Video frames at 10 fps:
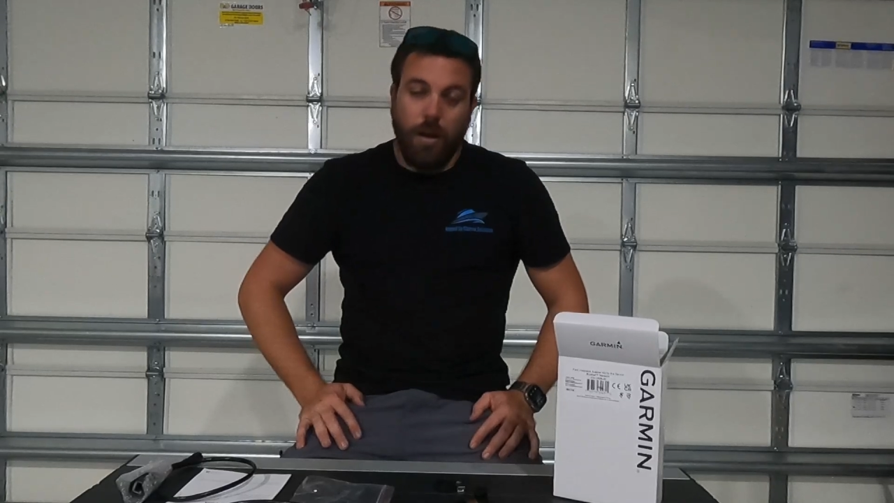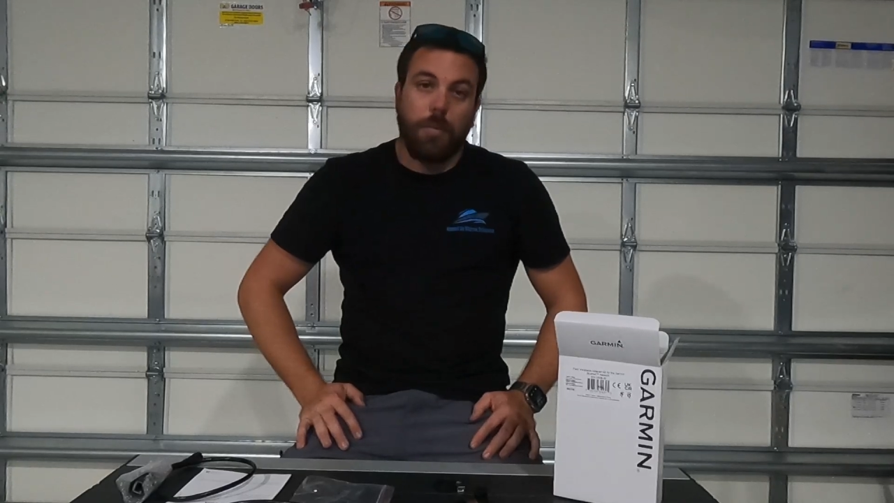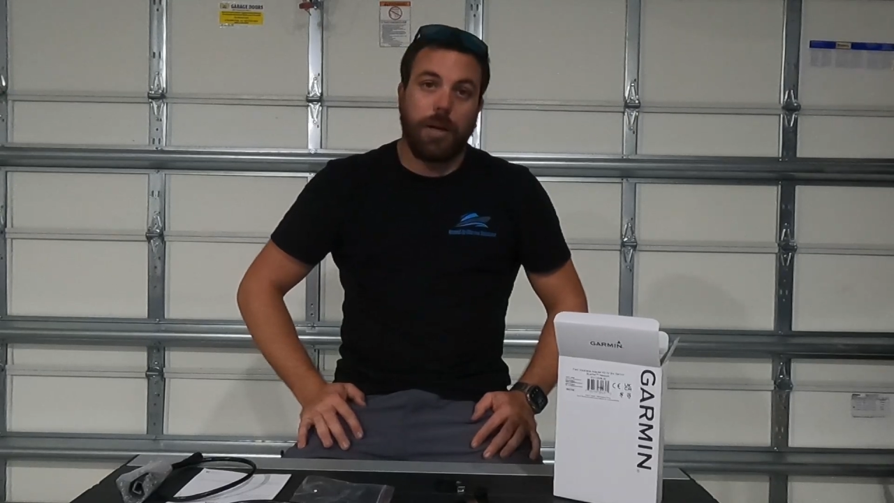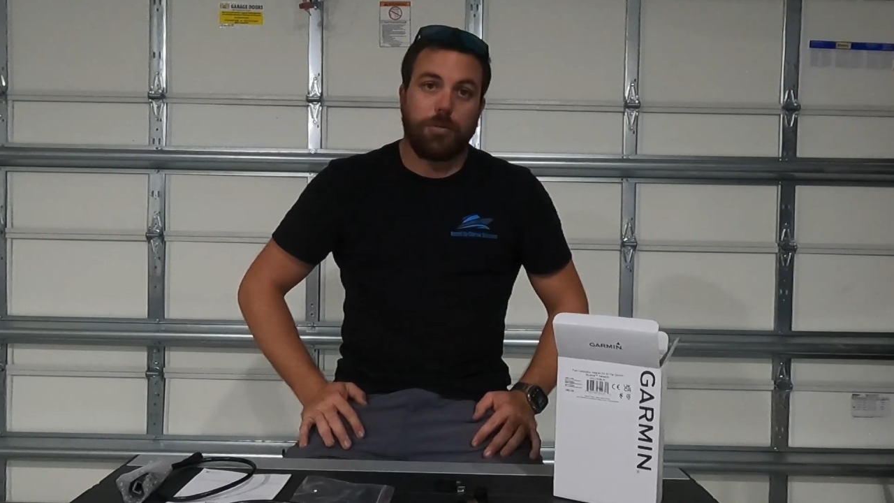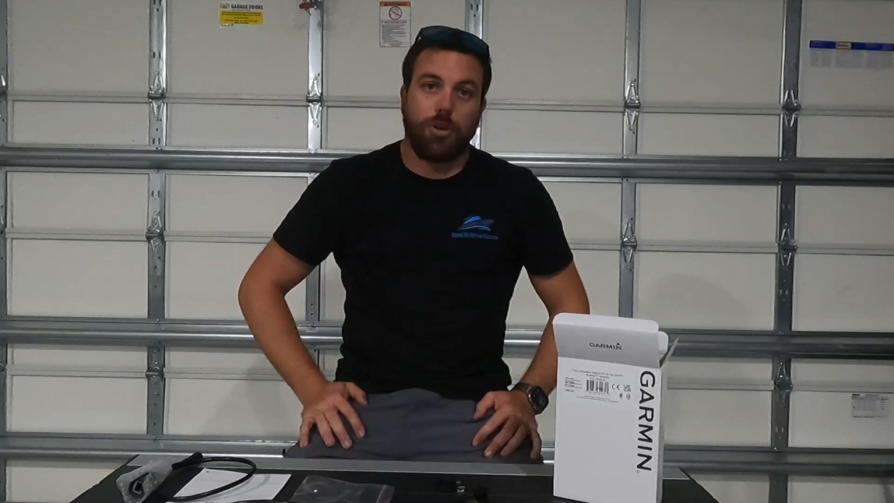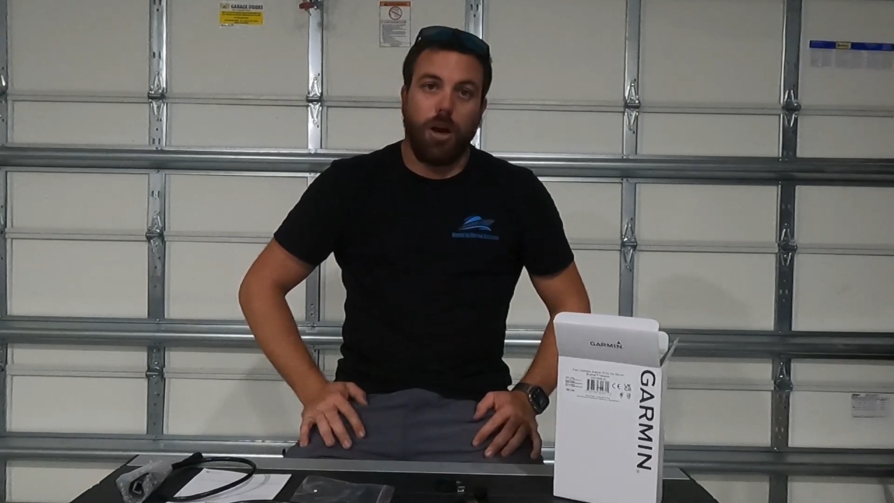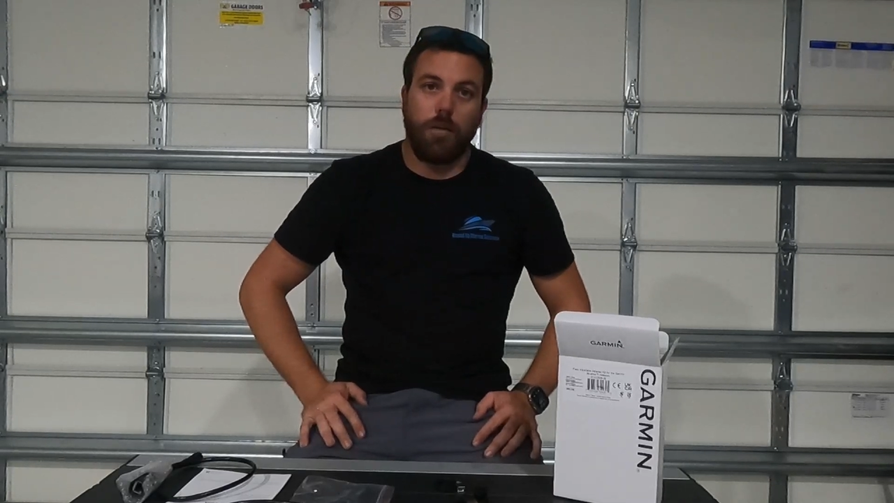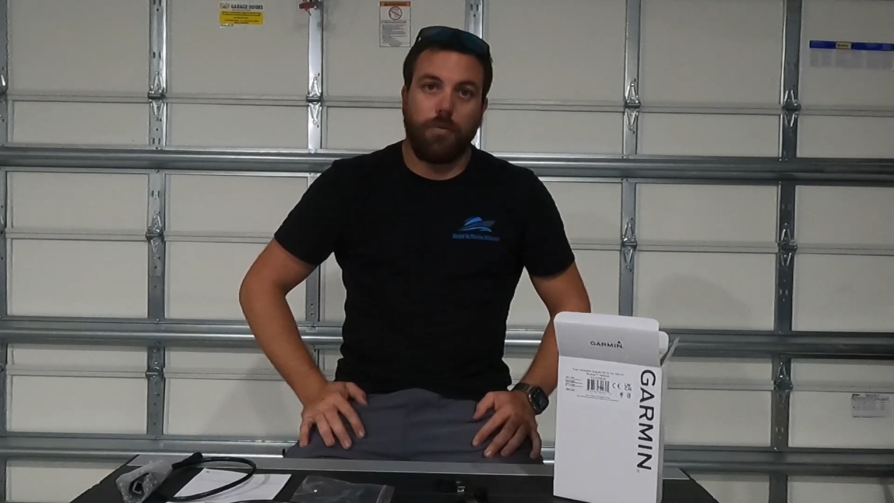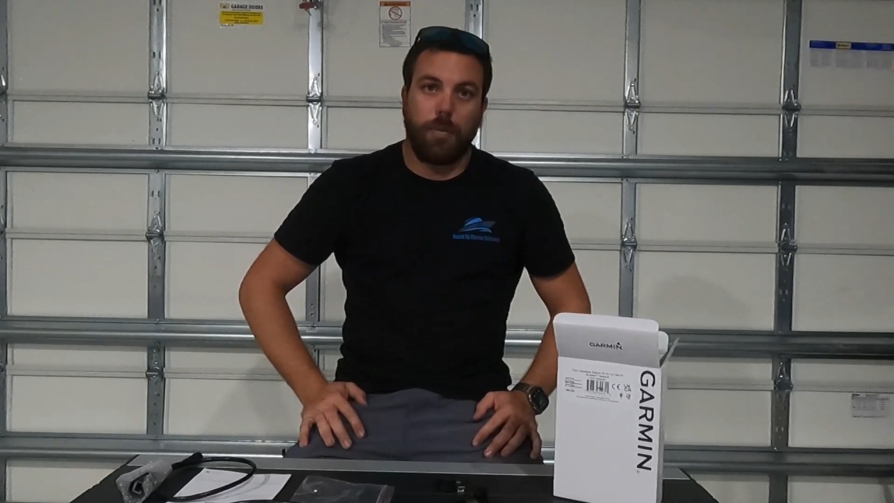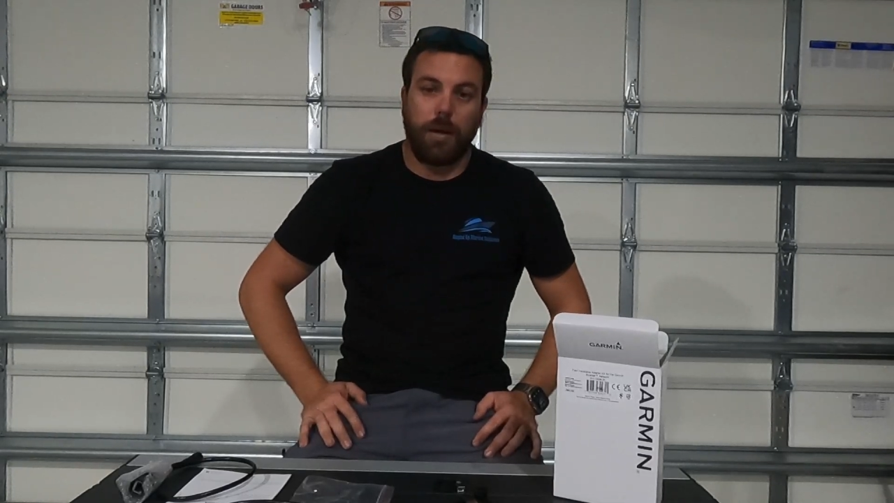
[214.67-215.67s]
My name is
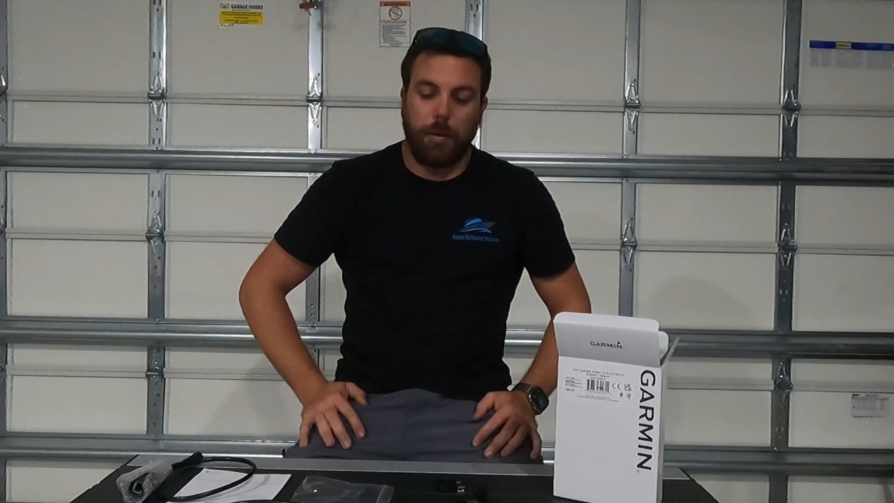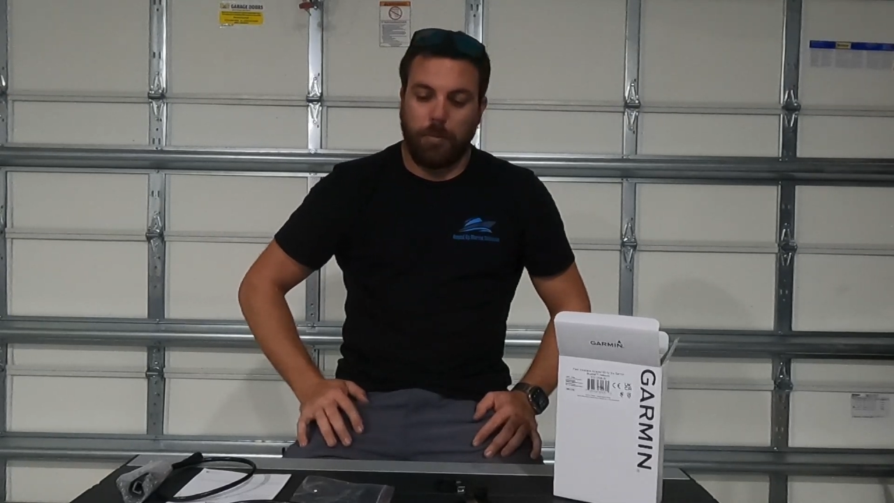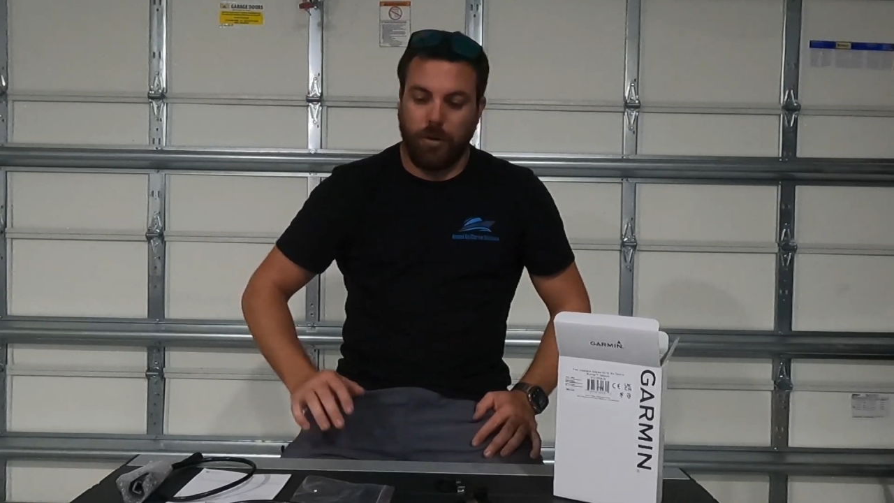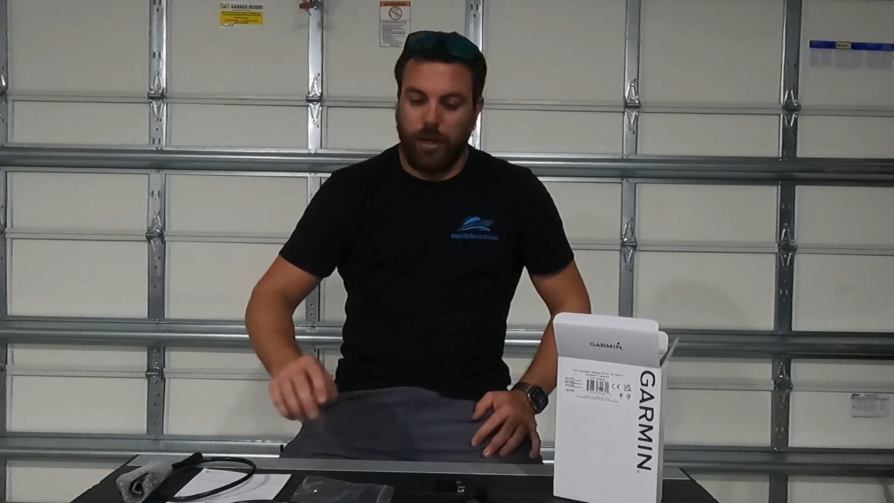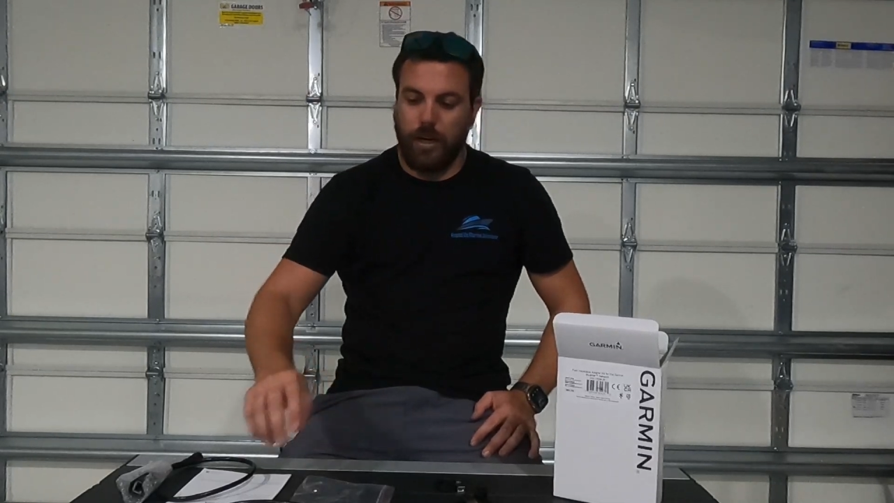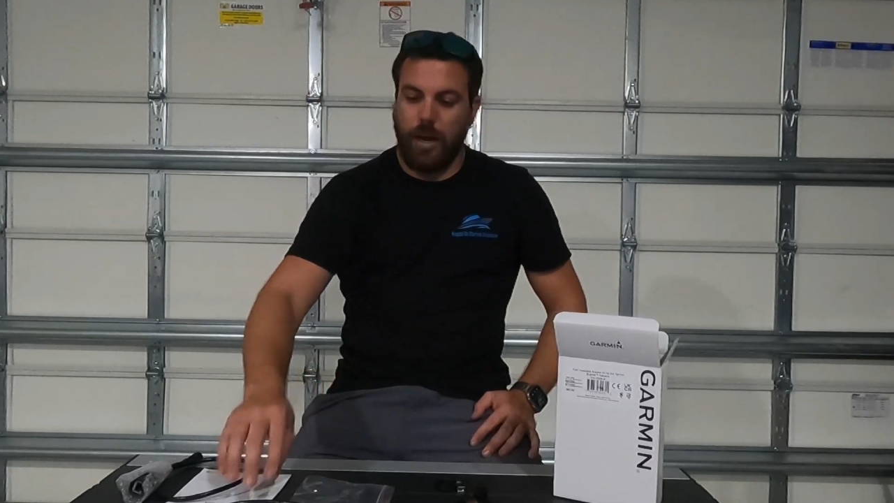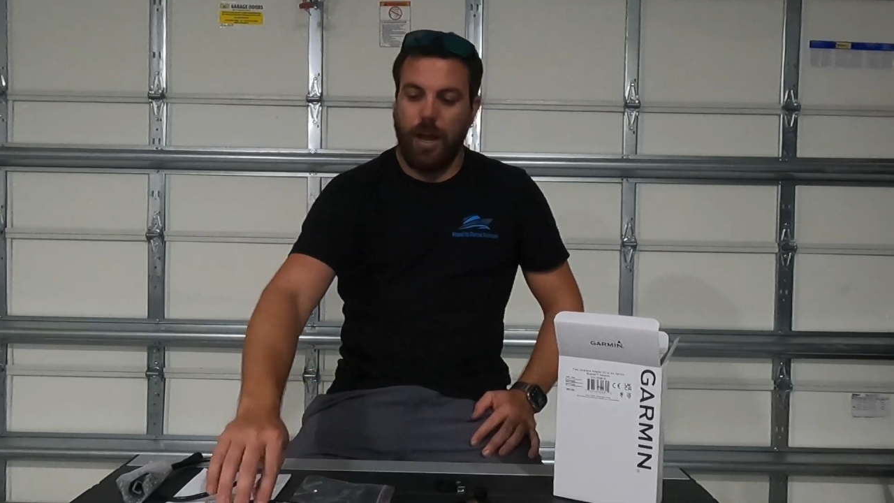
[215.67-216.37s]
Sean from Amped Up Marine,